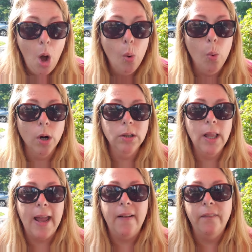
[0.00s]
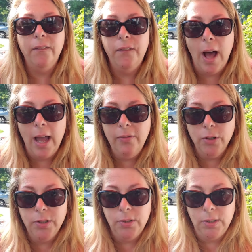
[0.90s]
were like 5
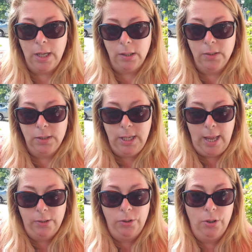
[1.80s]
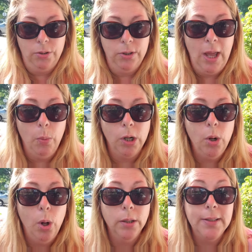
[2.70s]
or 6 testers that were
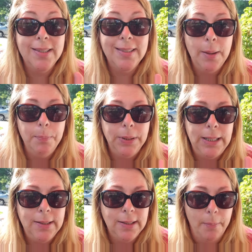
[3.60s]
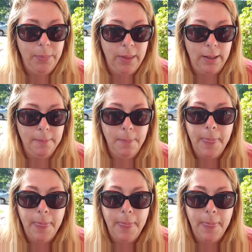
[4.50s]
called Simply Something.